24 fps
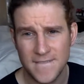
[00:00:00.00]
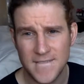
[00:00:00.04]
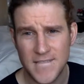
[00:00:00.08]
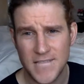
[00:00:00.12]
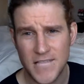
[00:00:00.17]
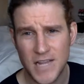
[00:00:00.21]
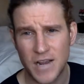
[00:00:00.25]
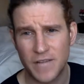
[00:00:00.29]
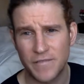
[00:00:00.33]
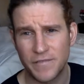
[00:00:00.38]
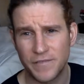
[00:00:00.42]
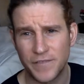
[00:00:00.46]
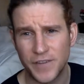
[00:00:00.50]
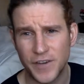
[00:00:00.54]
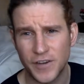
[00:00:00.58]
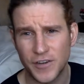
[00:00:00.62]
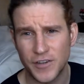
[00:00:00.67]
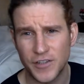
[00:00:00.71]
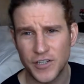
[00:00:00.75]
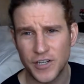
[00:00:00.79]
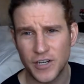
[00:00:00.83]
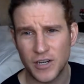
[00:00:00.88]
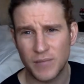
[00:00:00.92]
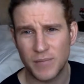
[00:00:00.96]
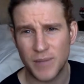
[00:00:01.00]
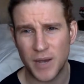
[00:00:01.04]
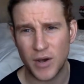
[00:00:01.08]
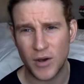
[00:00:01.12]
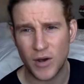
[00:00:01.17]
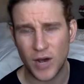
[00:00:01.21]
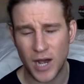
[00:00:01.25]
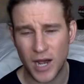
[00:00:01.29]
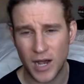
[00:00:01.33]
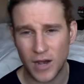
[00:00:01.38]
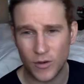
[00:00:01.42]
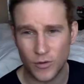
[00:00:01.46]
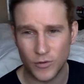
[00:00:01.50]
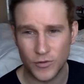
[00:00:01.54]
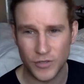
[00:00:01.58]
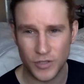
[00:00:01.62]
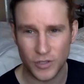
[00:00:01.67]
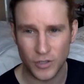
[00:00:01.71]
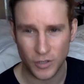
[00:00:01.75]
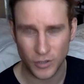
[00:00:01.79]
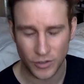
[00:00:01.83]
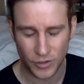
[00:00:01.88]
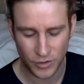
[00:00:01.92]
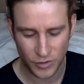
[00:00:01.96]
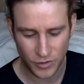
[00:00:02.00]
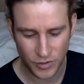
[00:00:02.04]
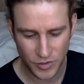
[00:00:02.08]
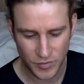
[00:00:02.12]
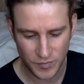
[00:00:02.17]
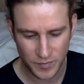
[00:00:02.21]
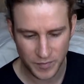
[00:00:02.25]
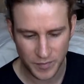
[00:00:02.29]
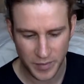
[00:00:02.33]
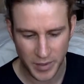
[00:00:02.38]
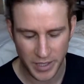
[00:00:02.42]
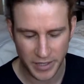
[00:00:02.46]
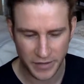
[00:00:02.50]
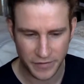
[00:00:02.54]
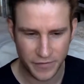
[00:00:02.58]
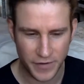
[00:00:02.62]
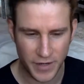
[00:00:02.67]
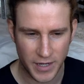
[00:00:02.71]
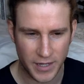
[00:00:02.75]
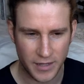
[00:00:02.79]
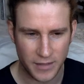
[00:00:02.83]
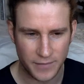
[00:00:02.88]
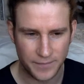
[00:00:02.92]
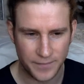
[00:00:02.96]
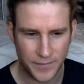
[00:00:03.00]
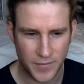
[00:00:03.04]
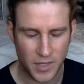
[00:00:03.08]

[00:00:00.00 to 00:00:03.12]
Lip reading: that confuse you about how to lose body fat.